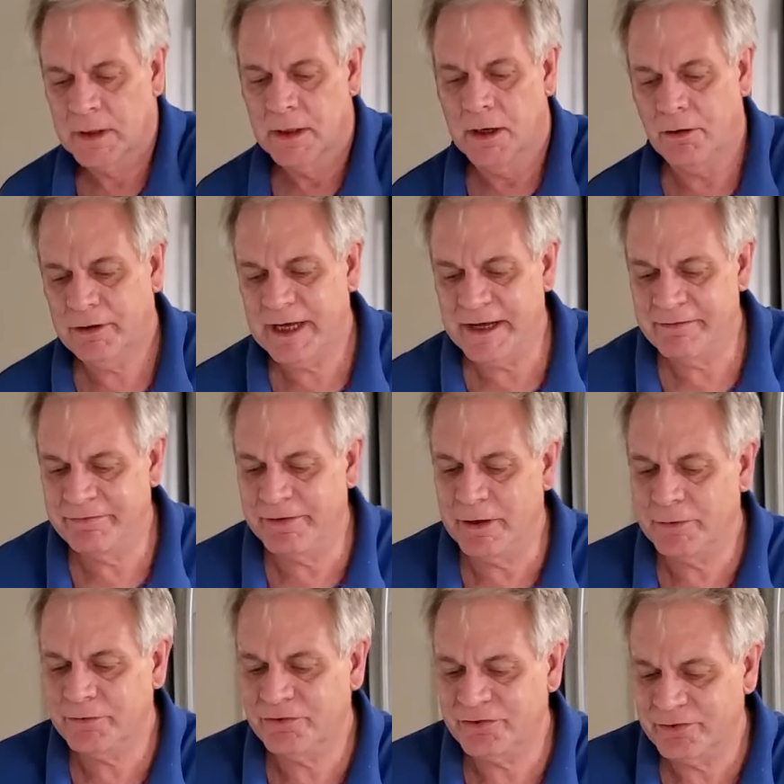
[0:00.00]
Okay,
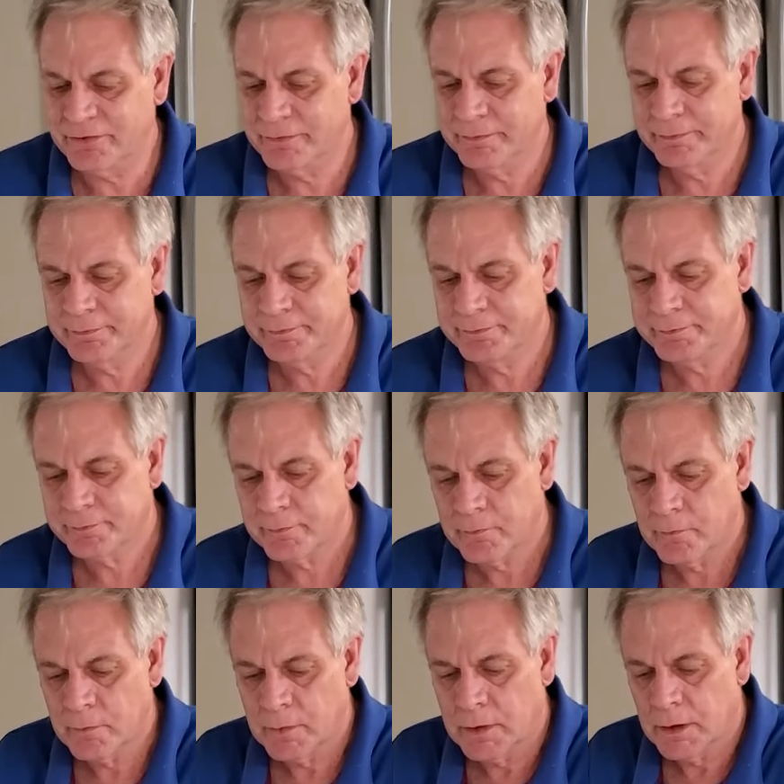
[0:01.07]
folks,
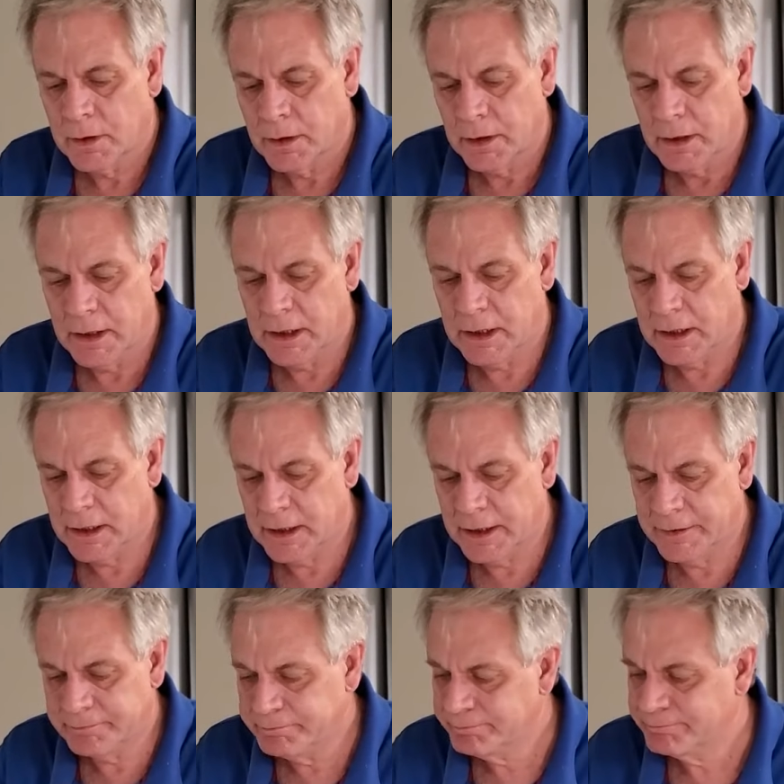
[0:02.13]

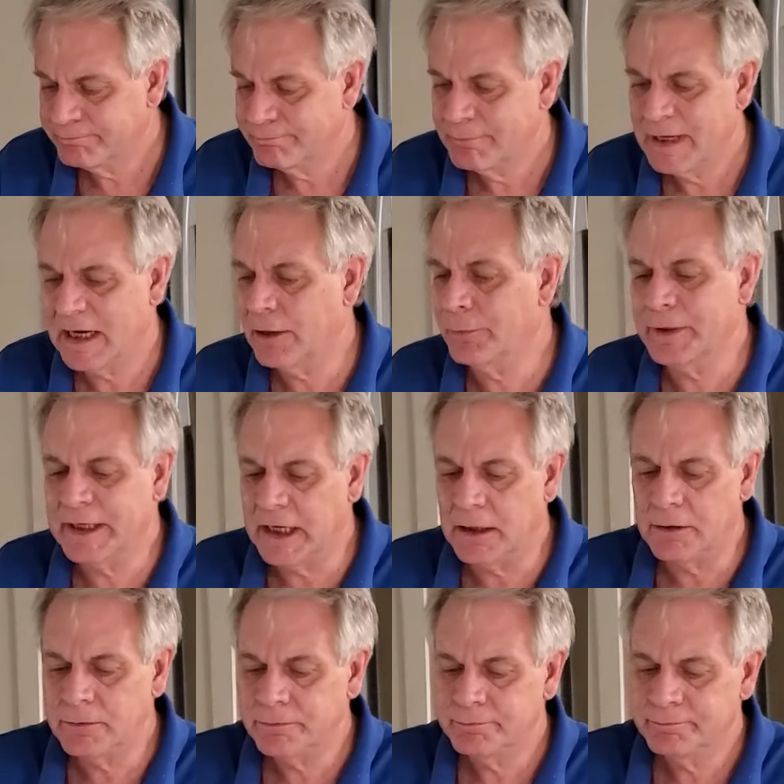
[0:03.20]
here we
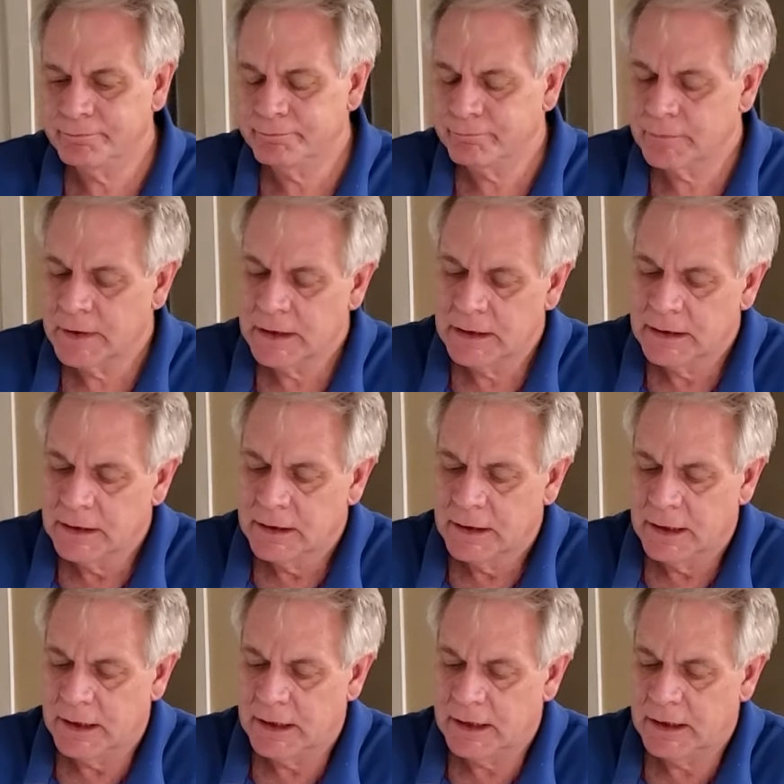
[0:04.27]
go.
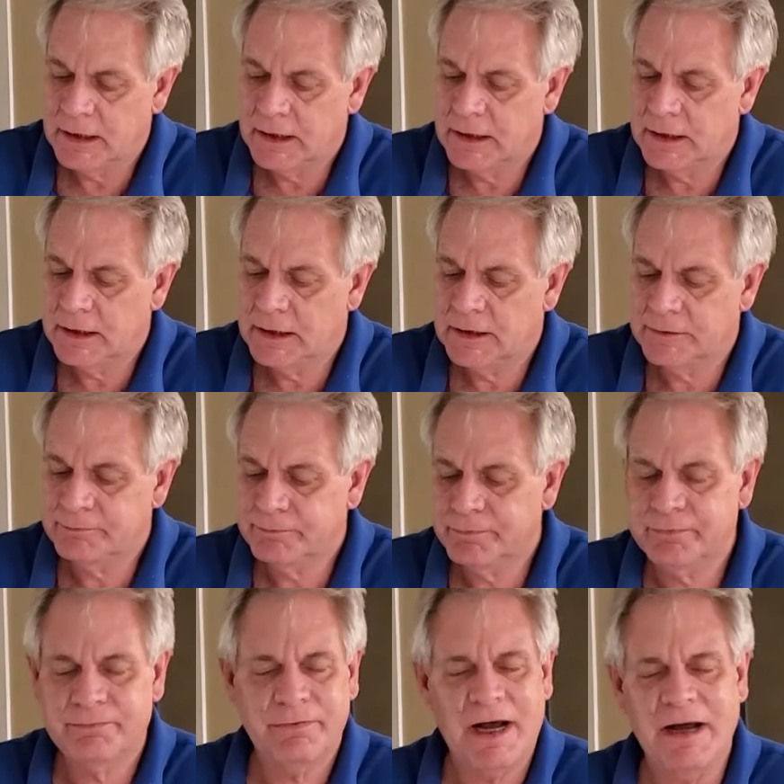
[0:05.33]

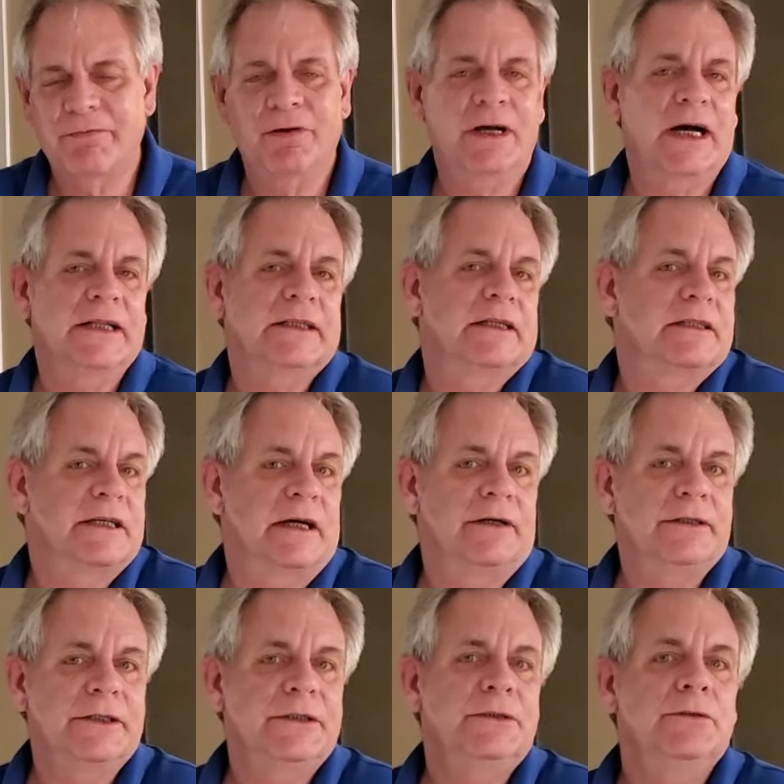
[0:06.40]
I forgot to
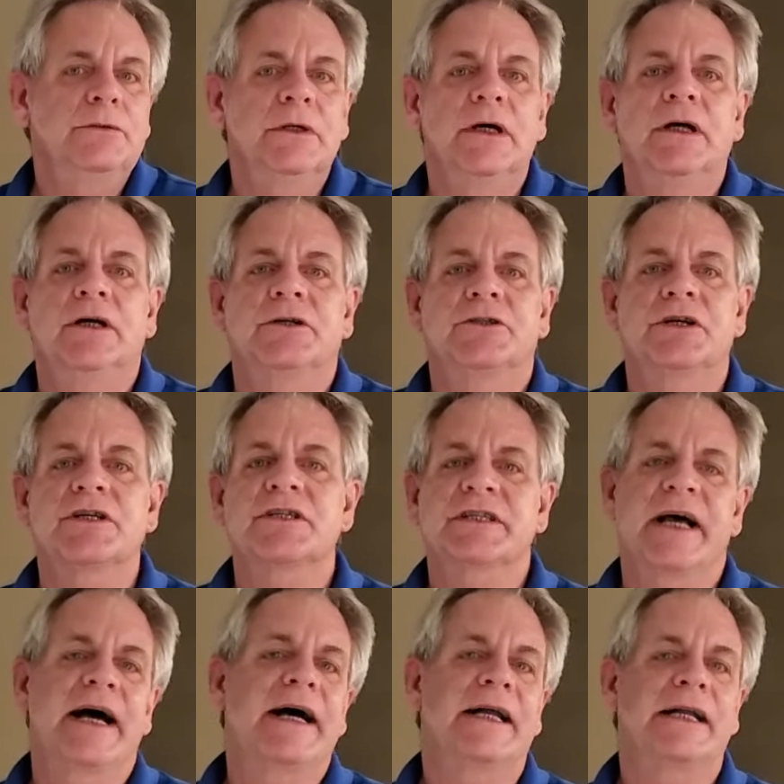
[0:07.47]
tell you, just
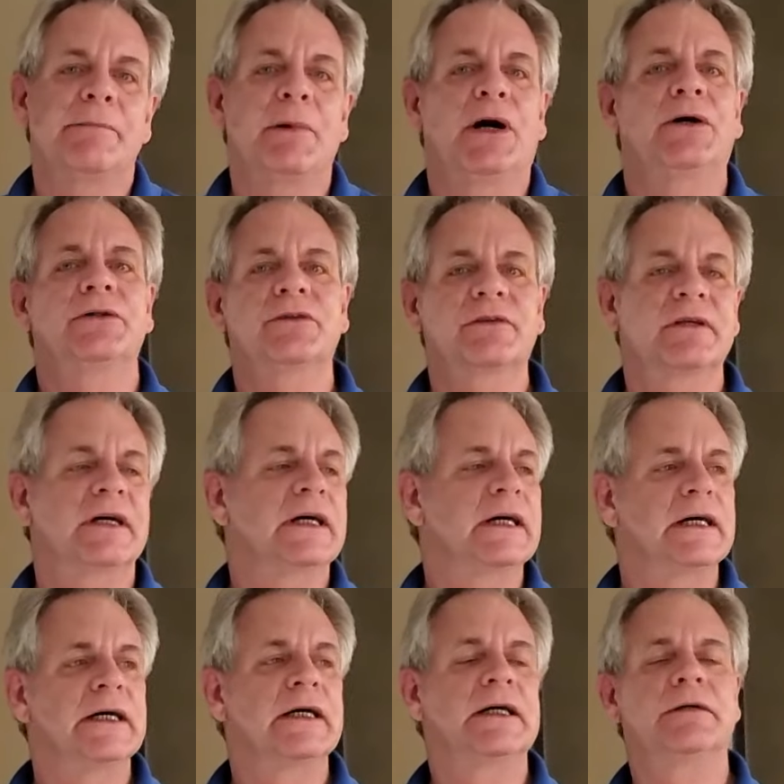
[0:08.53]
add about,
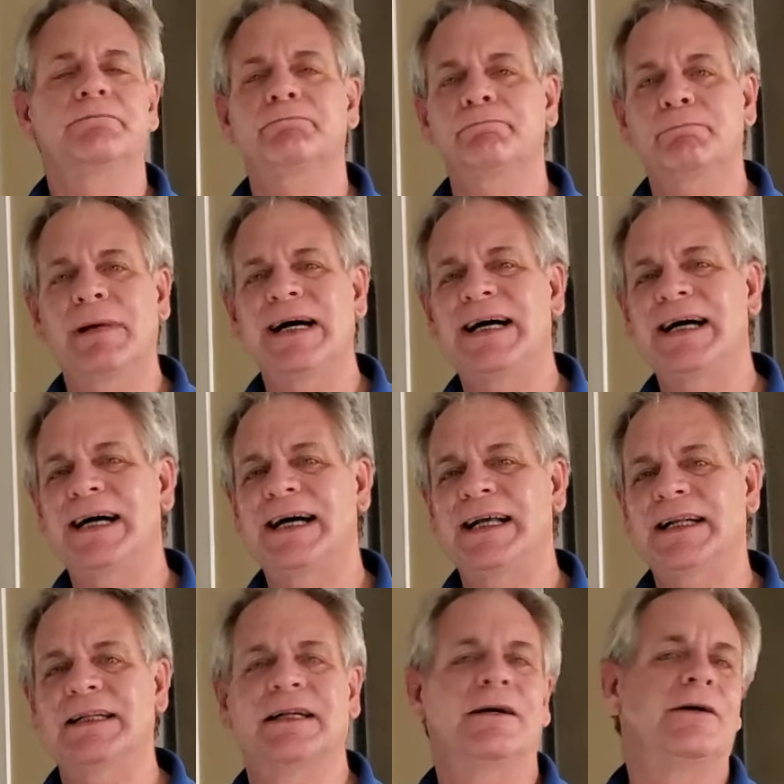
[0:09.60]
I
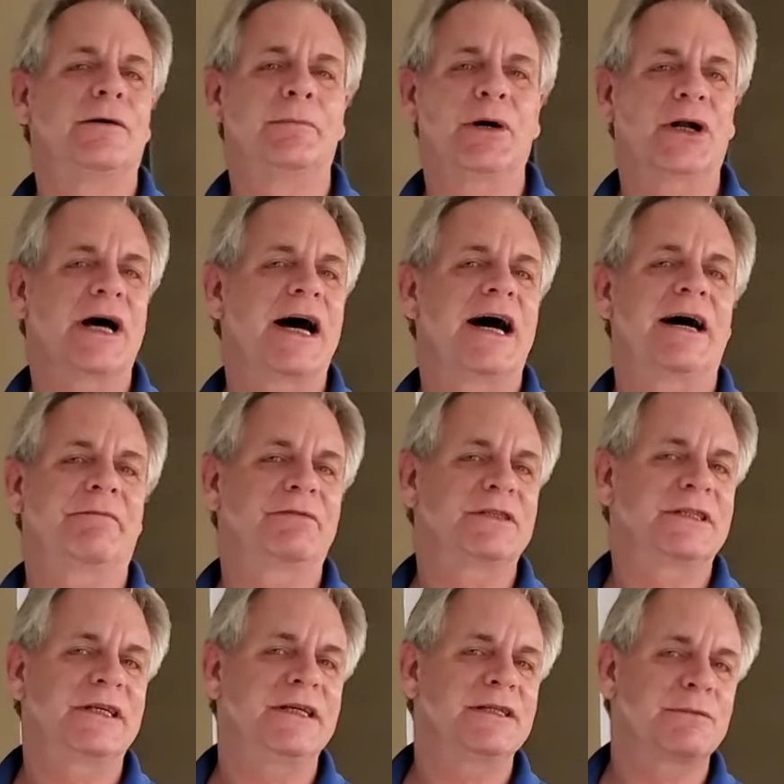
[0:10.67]
don't know, about a ½
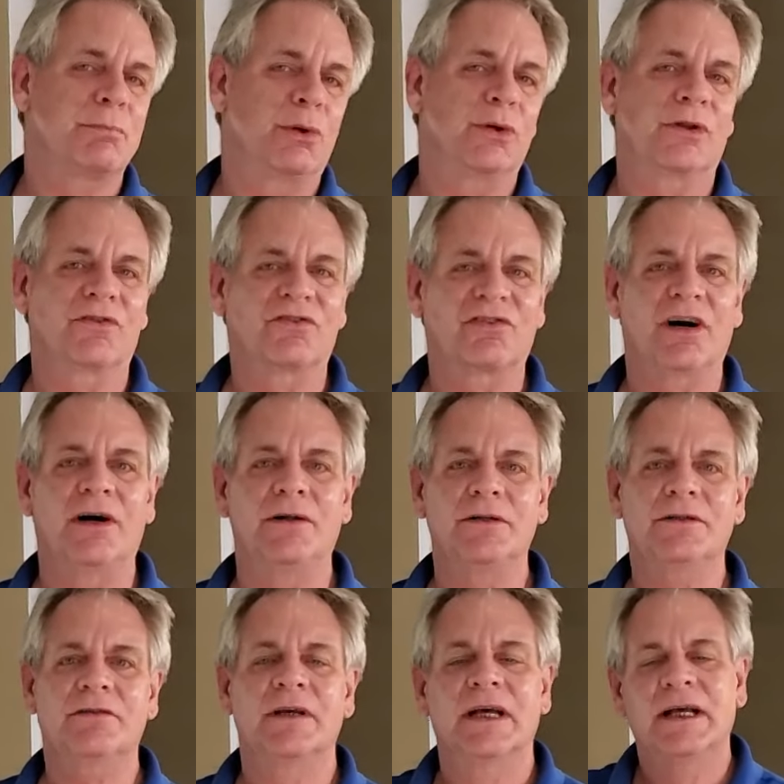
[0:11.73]
teaspoon of
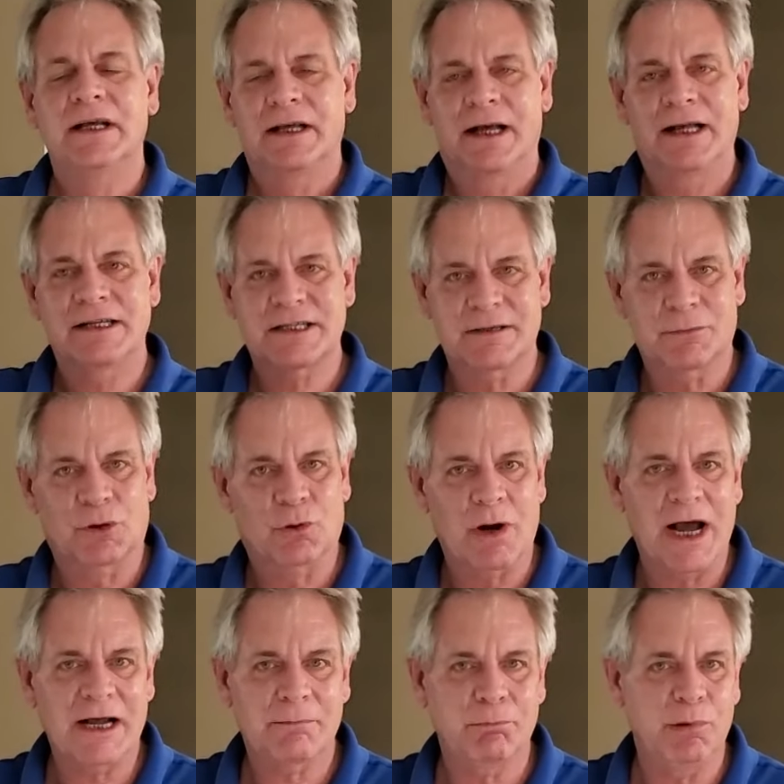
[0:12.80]
salt and some
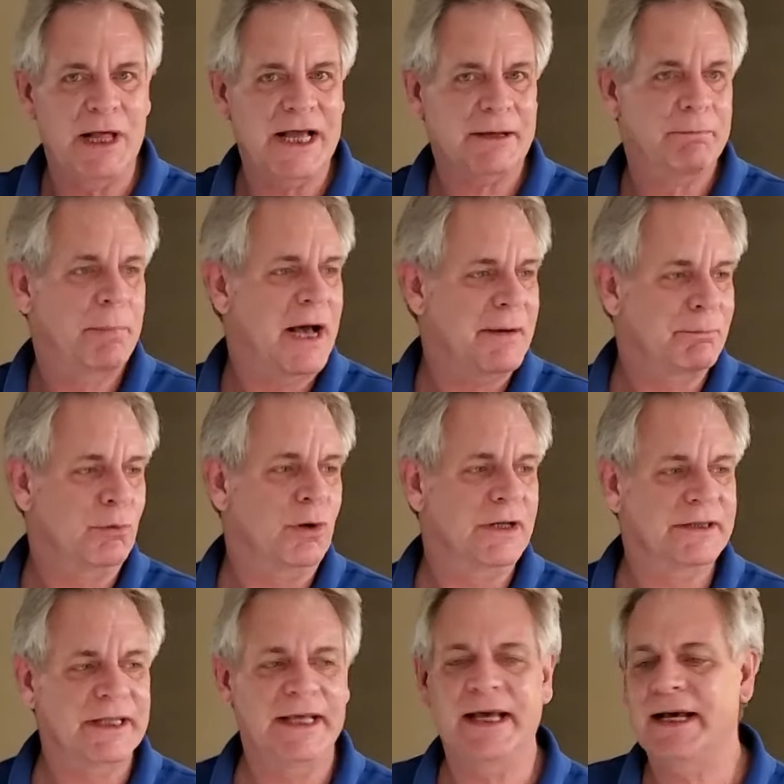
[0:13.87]
cracked black pepper
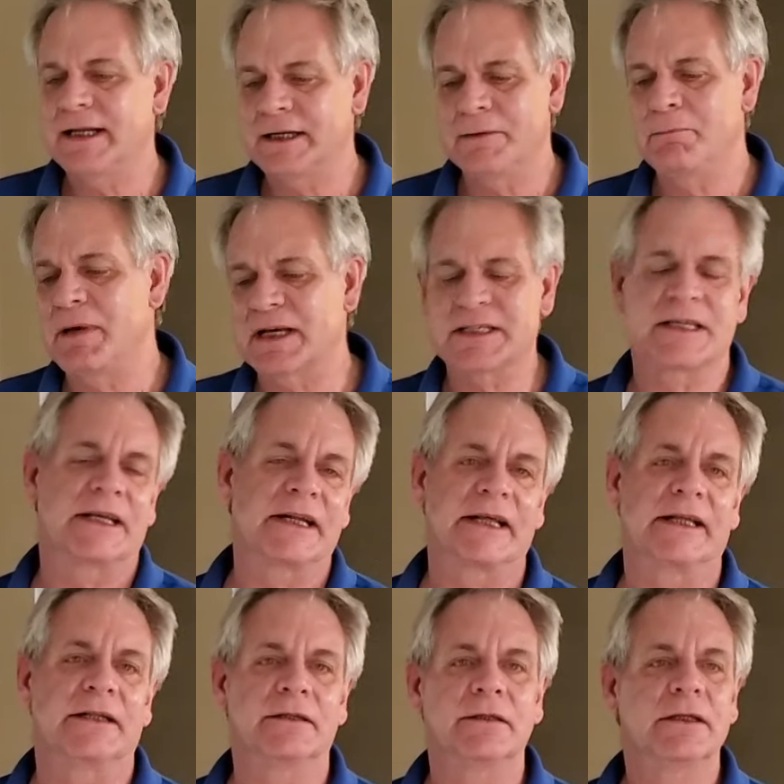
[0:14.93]
at the end and mix it
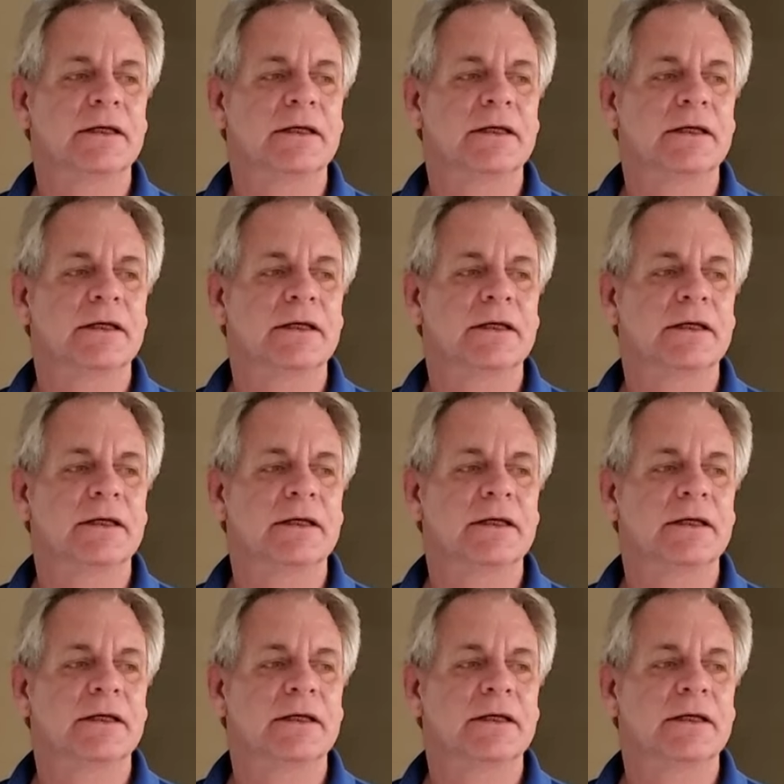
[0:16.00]
in.